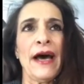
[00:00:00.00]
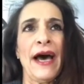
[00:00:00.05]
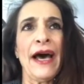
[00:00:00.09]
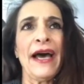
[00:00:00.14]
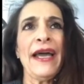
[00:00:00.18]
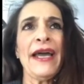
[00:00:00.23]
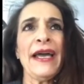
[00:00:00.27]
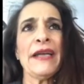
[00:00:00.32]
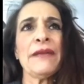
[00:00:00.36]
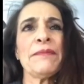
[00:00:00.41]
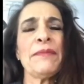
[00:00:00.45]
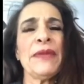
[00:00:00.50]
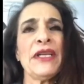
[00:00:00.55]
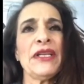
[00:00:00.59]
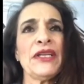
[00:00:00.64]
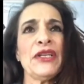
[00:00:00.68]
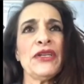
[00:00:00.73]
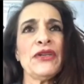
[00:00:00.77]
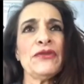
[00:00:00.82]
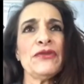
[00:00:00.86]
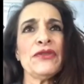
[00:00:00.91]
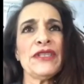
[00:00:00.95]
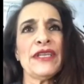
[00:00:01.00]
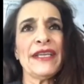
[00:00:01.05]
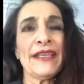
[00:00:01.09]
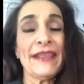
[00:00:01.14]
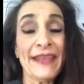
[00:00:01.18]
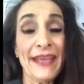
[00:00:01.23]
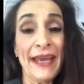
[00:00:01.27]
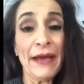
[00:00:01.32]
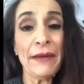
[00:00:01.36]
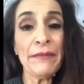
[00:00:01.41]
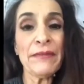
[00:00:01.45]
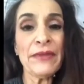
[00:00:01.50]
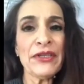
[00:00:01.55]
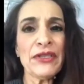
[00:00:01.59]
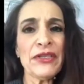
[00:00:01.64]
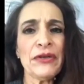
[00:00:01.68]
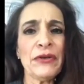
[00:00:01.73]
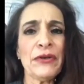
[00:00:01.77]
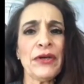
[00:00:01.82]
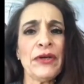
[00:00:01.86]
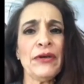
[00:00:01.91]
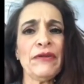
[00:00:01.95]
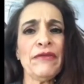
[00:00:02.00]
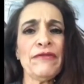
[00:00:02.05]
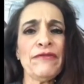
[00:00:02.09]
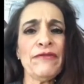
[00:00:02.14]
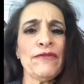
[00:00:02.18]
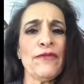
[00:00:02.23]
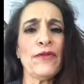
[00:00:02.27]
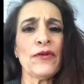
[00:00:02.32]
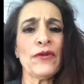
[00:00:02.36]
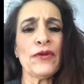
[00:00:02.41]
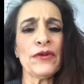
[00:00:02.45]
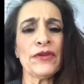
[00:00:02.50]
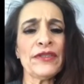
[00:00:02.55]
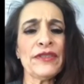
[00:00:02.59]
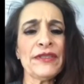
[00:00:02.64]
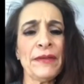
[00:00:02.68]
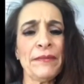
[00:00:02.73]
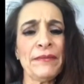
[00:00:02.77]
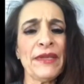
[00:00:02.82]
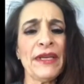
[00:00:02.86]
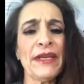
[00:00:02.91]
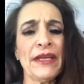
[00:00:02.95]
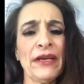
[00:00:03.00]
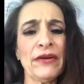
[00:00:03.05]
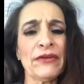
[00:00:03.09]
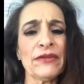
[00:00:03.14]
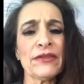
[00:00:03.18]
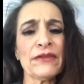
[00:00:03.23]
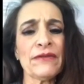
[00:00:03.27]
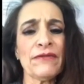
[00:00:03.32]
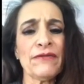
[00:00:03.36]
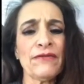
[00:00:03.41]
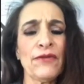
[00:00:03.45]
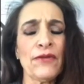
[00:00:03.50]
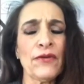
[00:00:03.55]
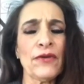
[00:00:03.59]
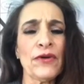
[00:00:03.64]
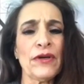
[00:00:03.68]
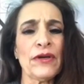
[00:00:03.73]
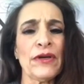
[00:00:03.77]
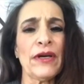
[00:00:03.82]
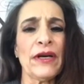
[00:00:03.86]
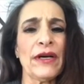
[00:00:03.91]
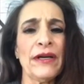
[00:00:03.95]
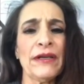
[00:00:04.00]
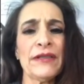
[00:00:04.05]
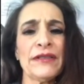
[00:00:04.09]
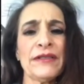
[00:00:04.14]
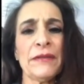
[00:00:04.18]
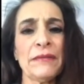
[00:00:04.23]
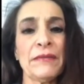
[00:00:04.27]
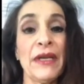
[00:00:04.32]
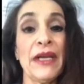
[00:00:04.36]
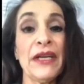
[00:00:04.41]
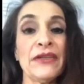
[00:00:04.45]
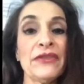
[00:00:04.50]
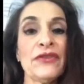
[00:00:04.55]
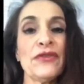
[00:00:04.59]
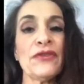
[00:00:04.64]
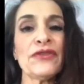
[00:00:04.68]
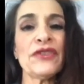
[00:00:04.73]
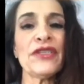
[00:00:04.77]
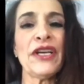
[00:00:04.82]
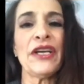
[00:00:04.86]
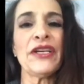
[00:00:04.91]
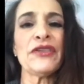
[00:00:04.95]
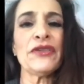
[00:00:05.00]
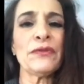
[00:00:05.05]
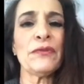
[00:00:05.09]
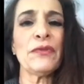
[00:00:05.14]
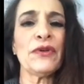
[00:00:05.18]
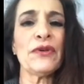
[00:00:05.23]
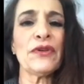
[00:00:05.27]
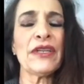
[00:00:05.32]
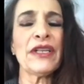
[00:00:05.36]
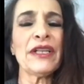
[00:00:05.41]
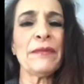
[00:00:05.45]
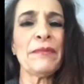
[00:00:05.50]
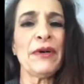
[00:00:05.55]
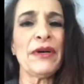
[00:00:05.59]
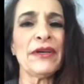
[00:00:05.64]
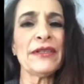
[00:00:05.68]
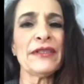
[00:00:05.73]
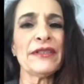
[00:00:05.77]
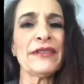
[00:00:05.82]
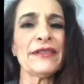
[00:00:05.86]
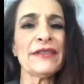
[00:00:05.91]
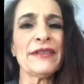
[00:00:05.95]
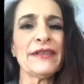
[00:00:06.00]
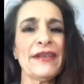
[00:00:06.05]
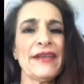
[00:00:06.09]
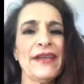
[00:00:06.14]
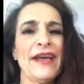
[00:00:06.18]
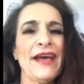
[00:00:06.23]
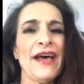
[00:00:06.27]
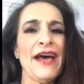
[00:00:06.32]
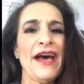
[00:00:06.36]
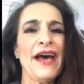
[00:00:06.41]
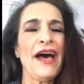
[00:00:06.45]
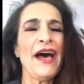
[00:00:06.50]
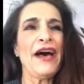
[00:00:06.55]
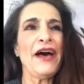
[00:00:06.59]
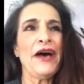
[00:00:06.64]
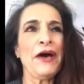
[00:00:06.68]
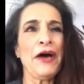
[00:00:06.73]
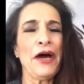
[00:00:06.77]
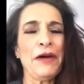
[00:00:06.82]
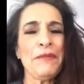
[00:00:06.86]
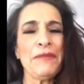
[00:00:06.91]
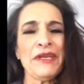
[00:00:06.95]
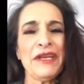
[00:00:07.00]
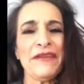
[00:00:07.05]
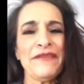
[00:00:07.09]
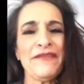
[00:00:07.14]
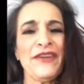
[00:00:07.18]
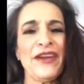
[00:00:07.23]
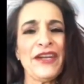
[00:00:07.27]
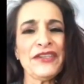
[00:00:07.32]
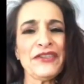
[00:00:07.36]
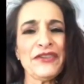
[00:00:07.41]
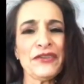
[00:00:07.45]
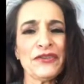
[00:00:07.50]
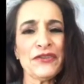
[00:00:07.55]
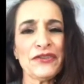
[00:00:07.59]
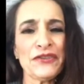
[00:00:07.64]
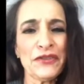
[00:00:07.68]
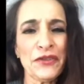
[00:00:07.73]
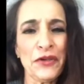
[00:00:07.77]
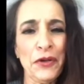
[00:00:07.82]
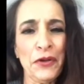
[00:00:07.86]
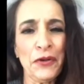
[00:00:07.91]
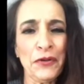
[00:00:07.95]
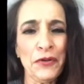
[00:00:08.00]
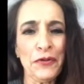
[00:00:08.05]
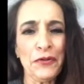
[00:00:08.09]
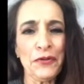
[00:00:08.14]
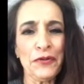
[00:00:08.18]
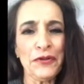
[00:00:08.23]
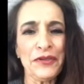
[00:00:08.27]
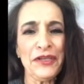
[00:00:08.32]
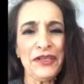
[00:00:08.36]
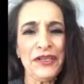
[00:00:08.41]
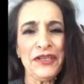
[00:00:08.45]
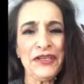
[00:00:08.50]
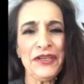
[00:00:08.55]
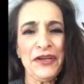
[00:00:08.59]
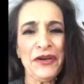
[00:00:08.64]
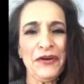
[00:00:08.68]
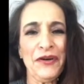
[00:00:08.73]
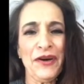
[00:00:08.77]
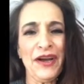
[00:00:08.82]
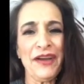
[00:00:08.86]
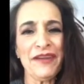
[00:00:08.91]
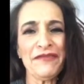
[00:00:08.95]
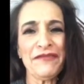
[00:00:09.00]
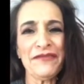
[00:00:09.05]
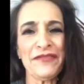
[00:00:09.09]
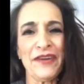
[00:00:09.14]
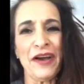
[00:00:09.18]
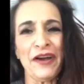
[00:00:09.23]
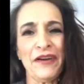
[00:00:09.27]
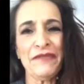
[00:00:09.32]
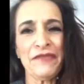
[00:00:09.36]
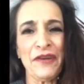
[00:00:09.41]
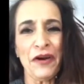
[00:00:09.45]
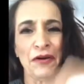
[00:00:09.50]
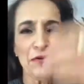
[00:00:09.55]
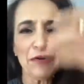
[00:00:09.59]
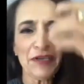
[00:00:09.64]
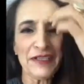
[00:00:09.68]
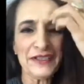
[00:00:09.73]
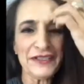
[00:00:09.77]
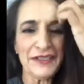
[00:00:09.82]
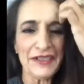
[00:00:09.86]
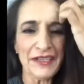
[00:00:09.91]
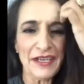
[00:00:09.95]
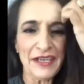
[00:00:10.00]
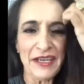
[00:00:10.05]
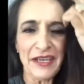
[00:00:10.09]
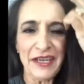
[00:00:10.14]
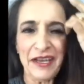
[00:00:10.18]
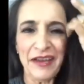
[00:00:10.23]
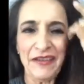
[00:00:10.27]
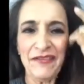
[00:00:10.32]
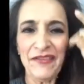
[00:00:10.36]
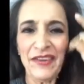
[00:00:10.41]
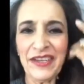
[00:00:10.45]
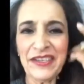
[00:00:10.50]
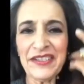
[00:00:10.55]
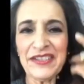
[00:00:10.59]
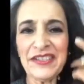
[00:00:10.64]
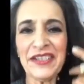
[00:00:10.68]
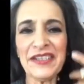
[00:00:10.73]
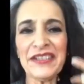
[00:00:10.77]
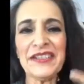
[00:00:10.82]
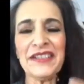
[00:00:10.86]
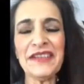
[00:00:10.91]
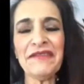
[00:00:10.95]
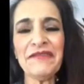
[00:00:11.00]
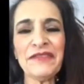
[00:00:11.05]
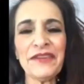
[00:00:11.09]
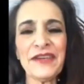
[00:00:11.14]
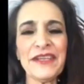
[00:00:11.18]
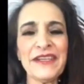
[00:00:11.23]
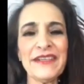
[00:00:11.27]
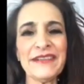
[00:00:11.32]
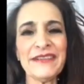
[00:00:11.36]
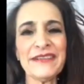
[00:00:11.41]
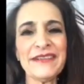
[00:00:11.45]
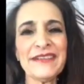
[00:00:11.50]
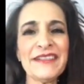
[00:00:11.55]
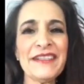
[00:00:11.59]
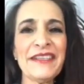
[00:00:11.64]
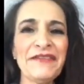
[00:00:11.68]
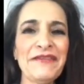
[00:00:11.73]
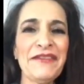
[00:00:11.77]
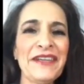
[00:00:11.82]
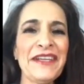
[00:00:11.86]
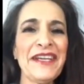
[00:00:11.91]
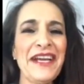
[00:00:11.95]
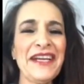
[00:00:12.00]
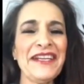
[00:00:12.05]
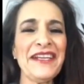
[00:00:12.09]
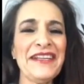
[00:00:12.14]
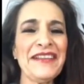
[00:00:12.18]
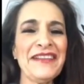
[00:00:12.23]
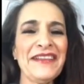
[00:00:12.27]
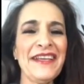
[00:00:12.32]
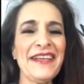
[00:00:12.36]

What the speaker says: I had been using that material for something else, for some interchangeable clip-ons. I'm an inventor, so you know I've always invented different kind of